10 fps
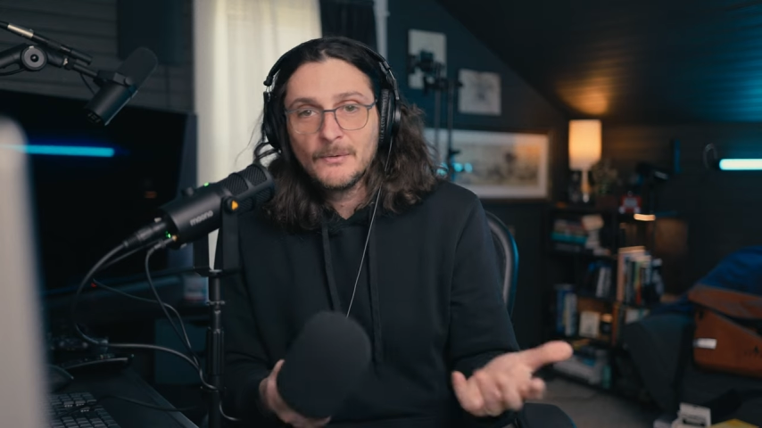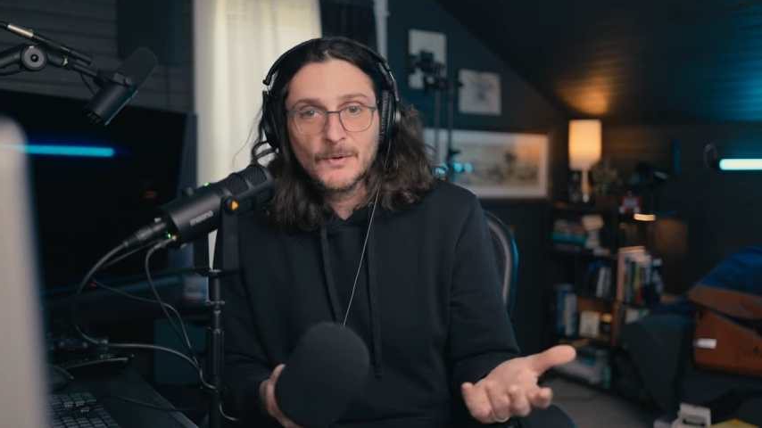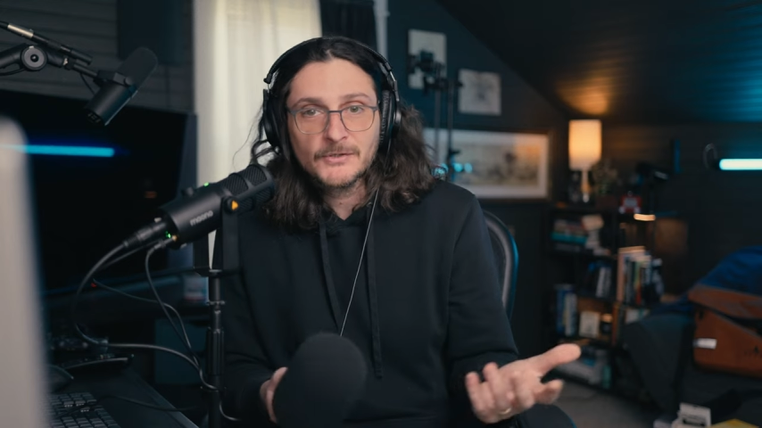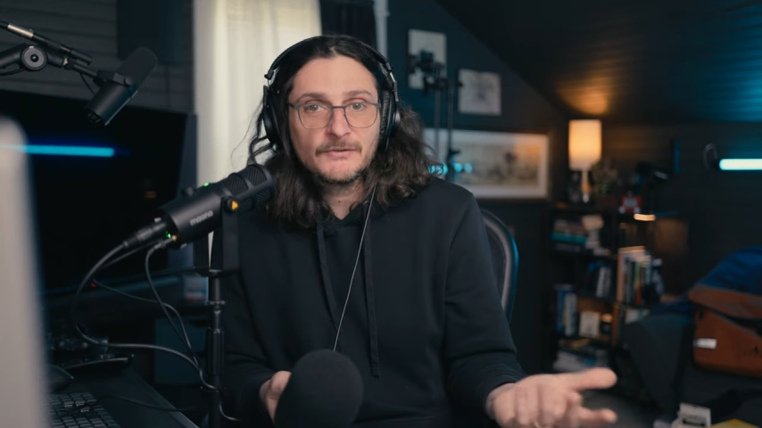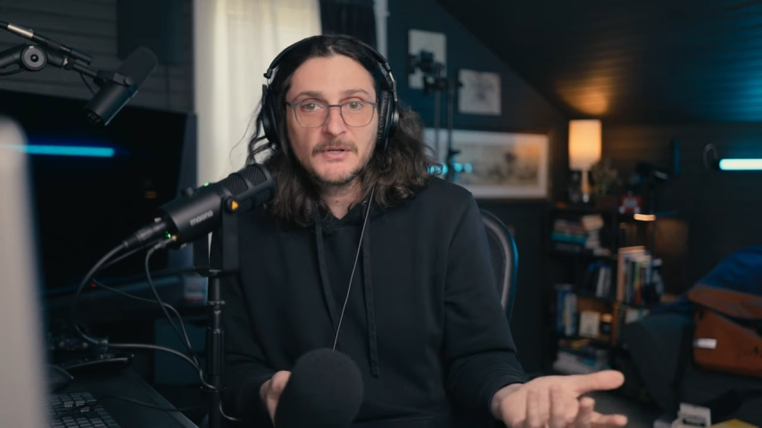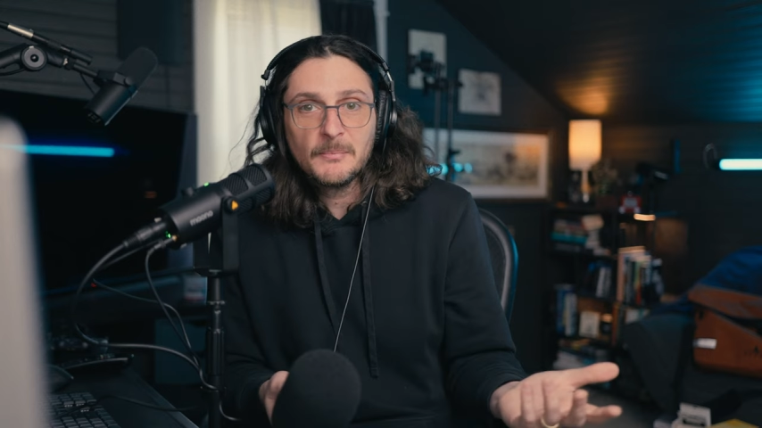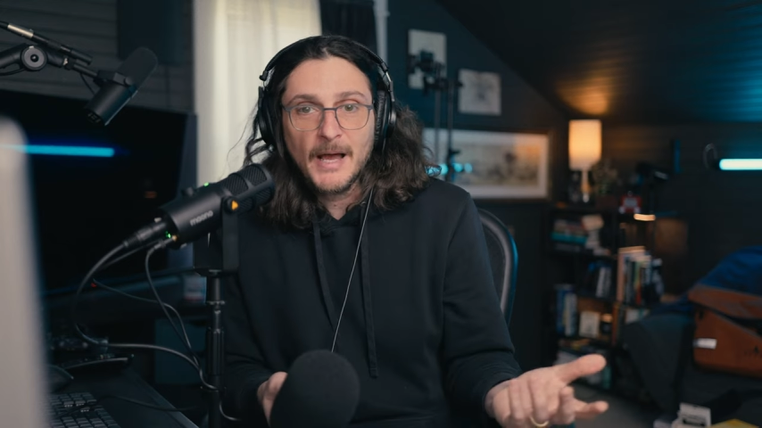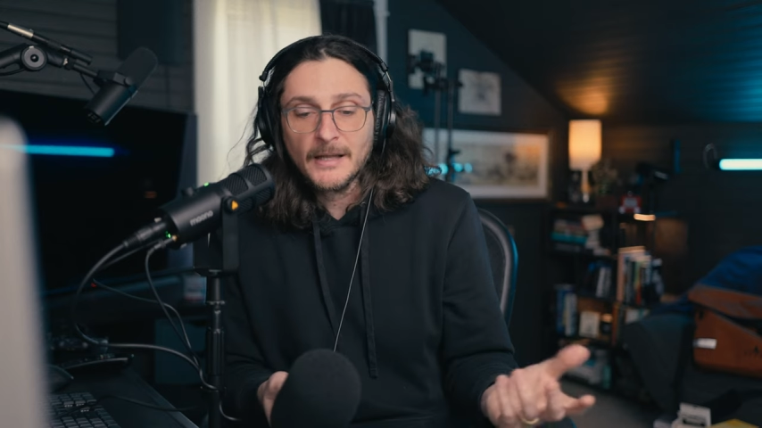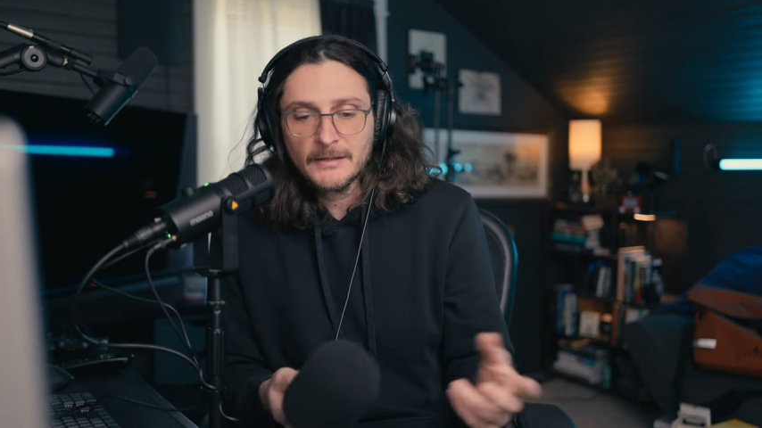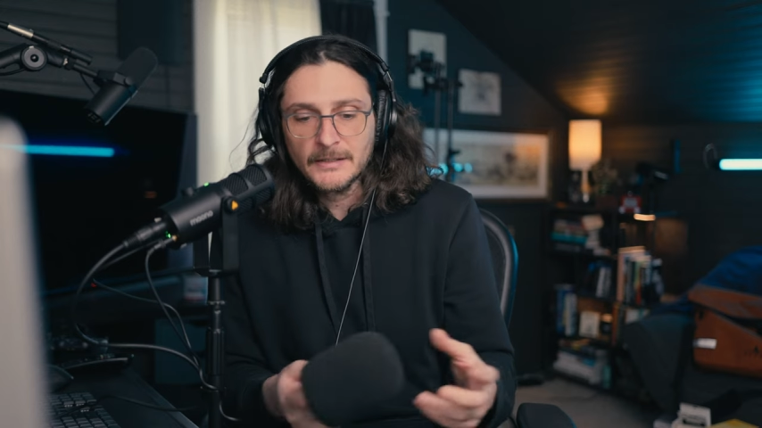which isn't a
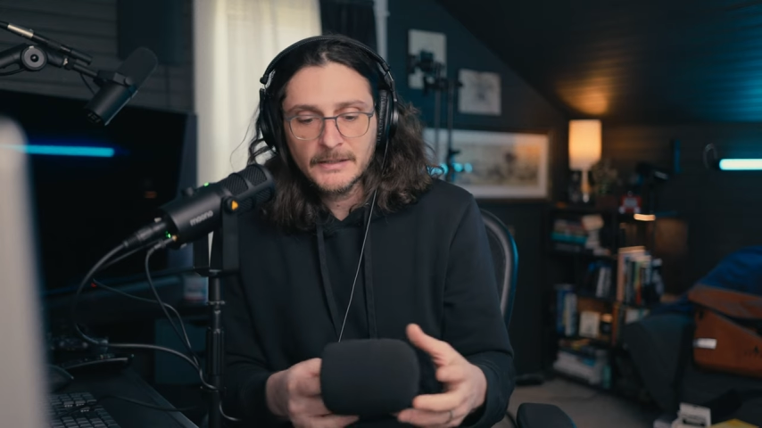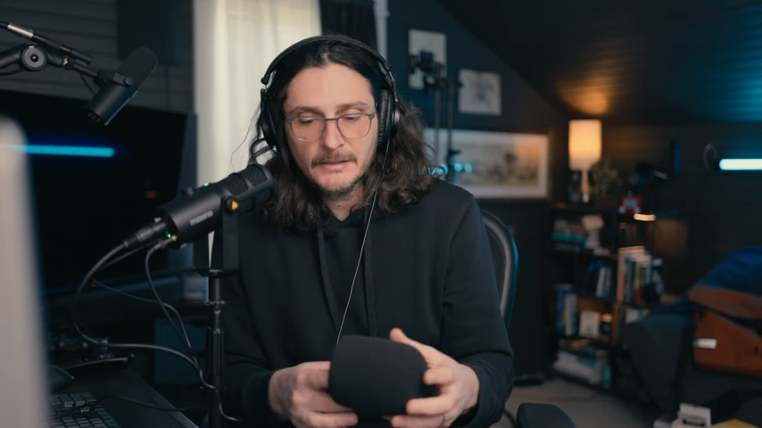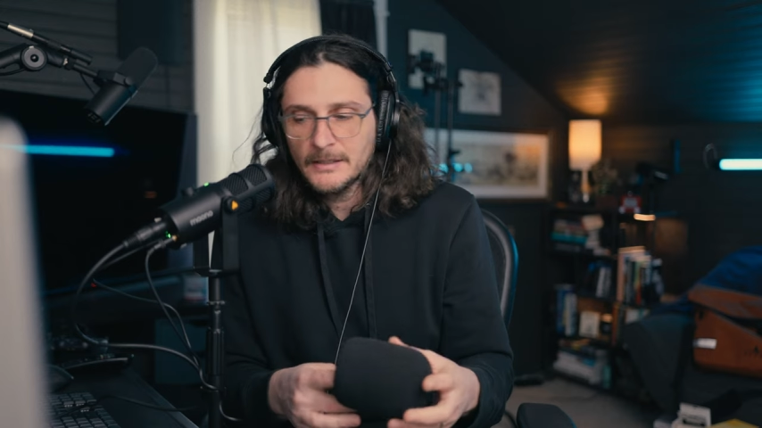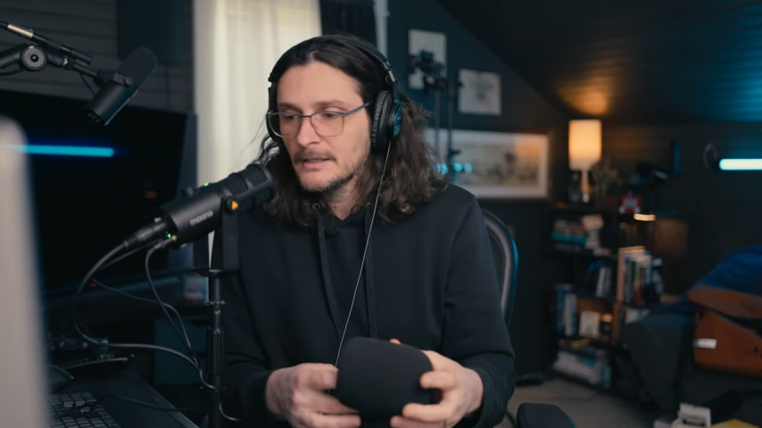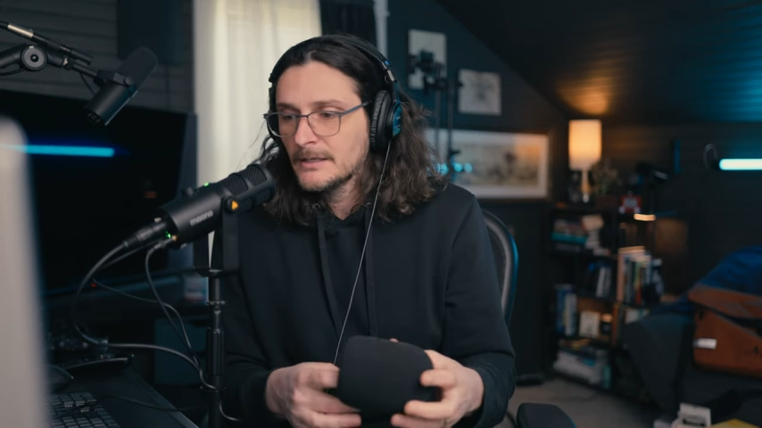bad thing.